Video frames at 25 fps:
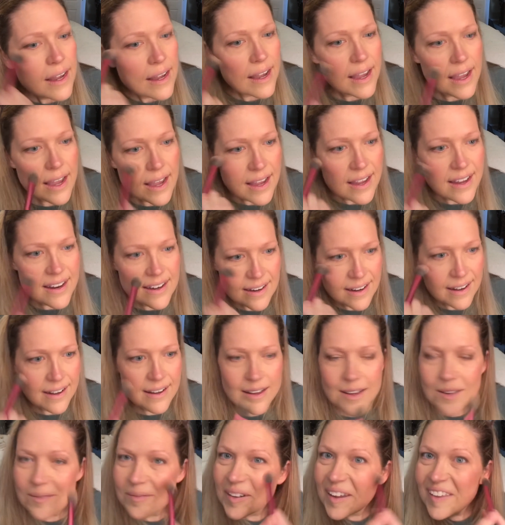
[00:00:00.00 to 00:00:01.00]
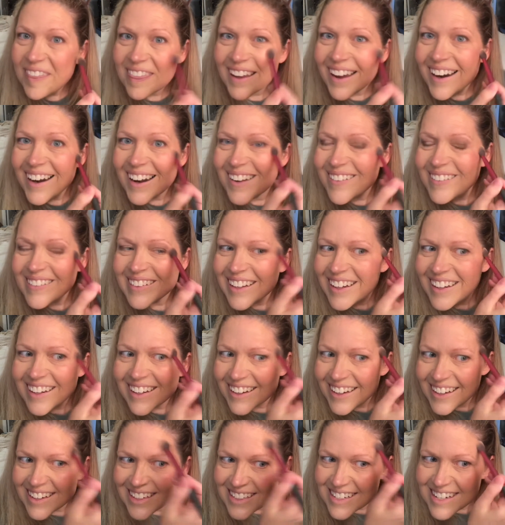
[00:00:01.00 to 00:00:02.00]
and get that up and let
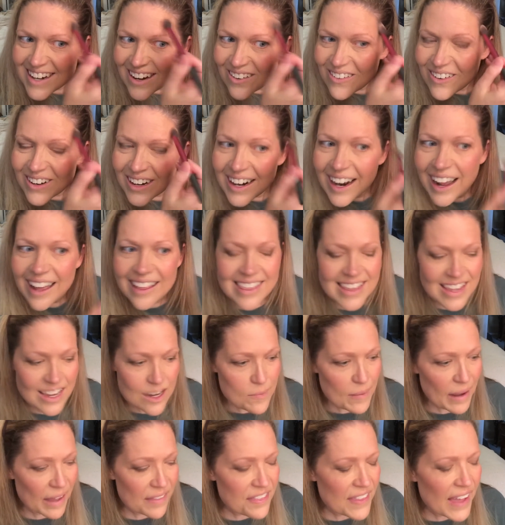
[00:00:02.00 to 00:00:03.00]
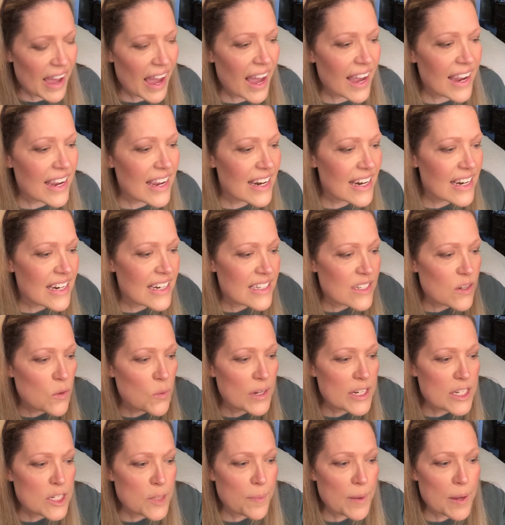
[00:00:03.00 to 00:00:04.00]
you guys know what I think about that. It is
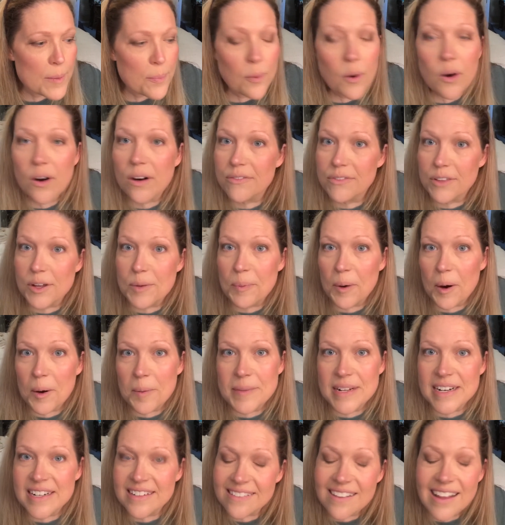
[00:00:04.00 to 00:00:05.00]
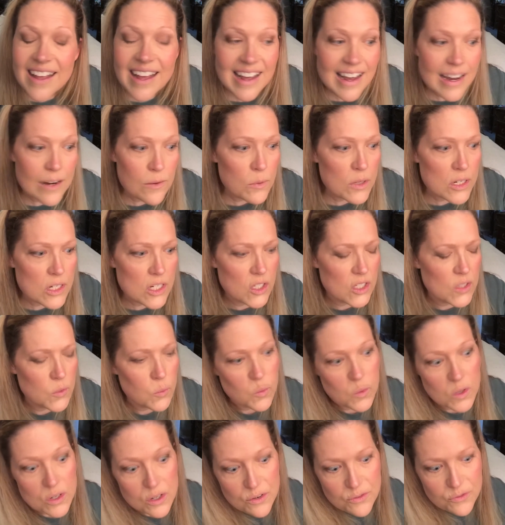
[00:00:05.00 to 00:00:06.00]
going to be part of their permanent line, which is
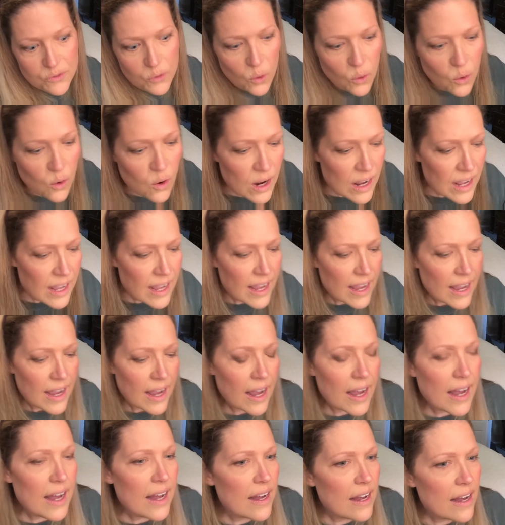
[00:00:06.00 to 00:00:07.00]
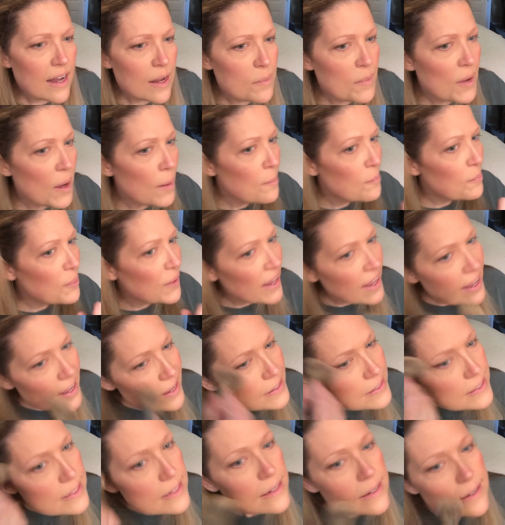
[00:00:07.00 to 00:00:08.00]
wonderful.
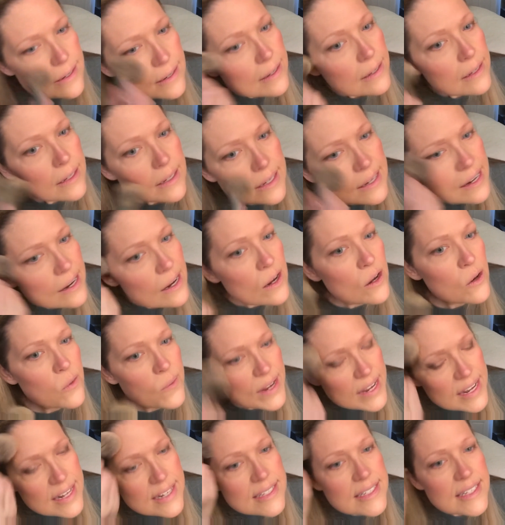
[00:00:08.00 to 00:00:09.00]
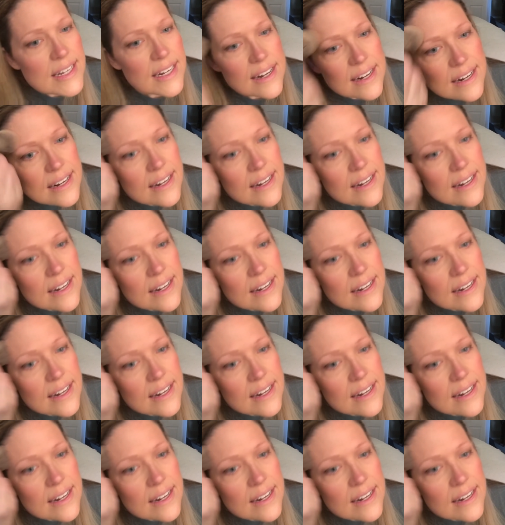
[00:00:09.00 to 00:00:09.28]
But, you know, it's